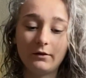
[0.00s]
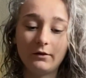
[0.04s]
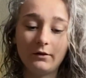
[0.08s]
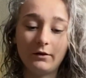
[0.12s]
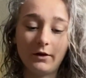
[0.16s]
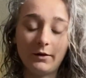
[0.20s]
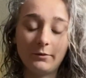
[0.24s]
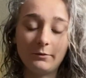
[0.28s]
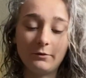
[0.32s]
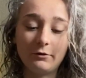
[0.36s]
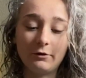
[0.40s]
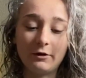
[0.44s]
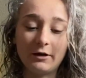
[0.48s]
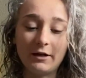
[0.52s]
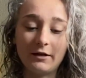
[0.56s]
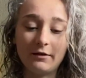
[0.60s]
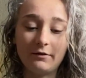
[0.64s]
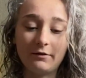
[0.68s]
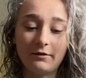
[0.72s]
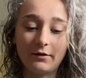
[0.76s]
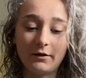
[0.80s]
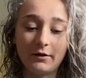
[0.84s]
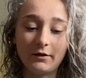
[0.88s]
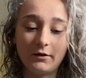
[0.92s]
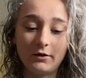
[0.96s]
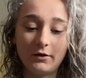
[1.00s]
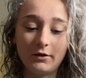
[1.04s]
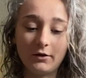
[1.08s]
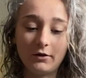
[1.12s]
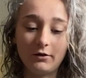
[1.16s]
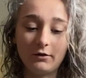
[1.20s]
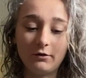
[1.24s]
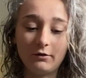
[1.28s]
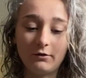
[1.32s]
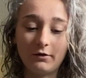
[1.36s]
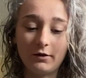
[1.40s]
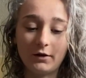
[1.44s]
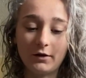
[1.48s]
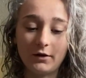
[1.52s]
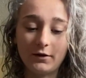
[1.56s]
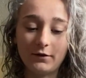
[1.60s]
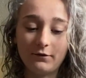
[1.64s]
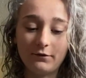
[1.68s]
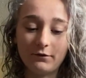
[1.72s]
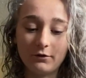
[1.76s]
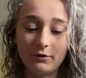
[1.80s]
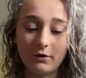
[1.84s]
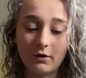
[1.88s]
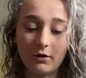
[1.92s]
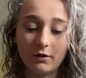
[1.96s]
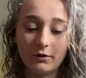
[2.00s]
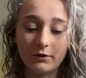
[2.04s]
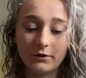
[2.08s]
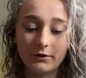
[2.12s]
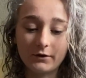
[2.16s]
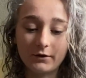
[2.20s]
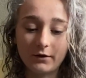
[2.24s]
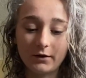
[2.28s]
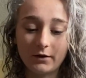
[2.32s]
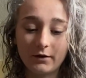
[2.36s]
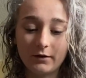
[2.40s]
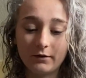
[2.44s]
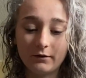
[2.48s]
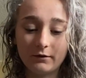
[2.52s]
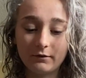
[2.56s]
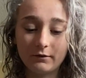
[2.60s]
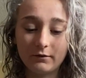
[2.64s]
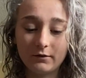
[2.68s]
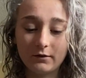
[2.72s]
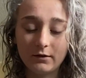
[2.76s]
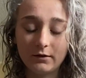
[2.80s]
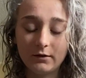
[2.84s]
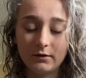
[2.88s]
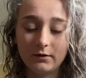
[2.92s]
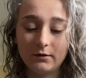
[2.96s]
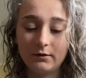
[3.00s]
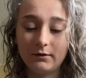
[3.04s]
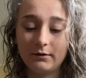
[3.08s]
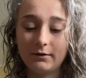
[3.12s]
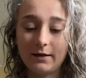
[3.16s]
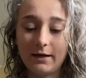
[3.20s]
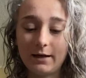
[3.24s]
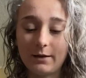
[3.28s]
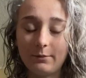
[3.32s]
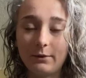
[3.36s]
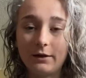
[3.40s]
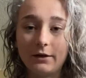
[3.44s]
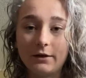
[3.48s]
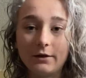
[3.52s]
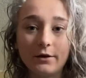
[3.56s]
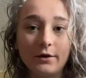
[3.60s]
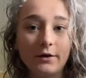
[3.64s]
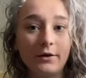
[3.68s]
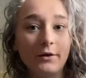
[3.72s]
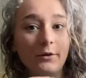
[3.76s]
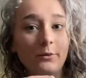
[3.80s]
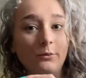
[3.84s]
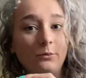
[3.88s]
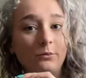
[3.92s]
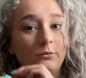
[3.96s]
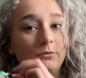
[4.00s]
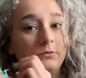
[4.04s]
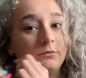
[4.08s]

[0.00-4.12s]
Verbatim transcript: I'm great, thank you. Thank you for asking. There we go.